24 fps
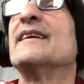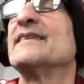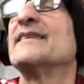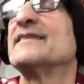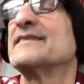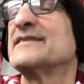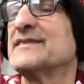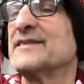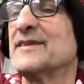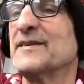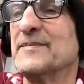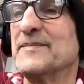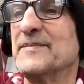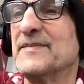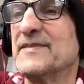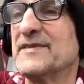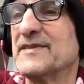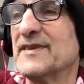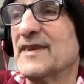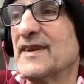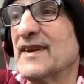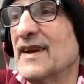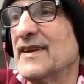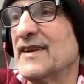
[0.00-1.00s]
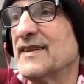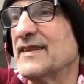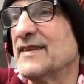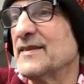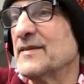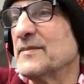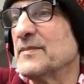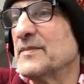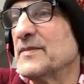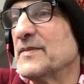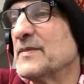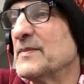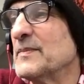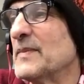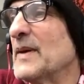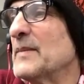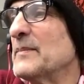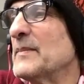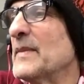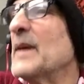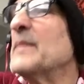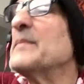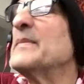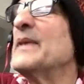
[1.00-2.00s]
So yeah,
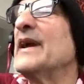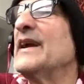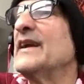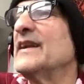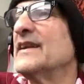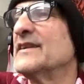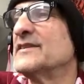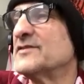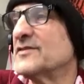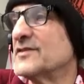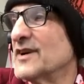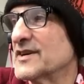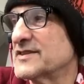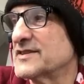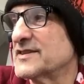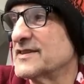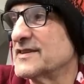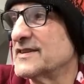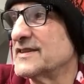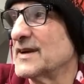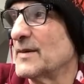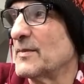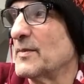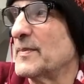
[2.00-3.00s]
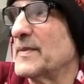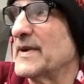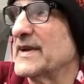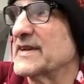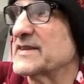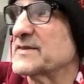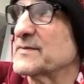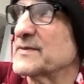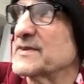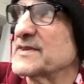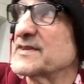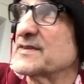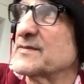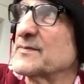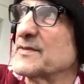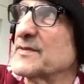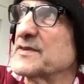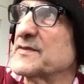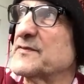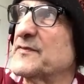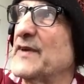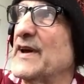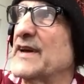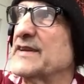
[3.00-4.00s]
my main introduction to double bass was
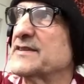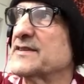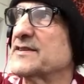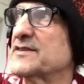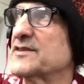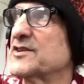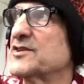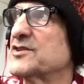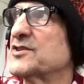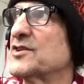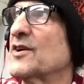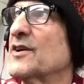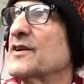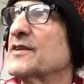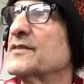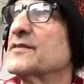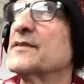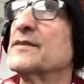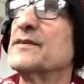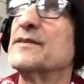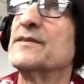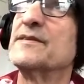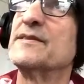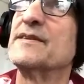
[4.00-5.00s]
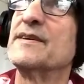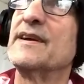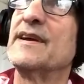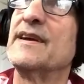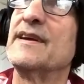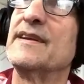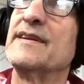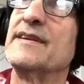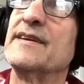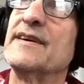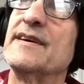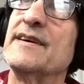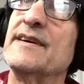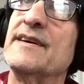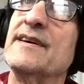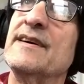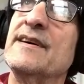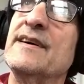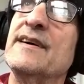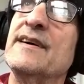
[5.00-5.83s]
Fast as a Shark though, and I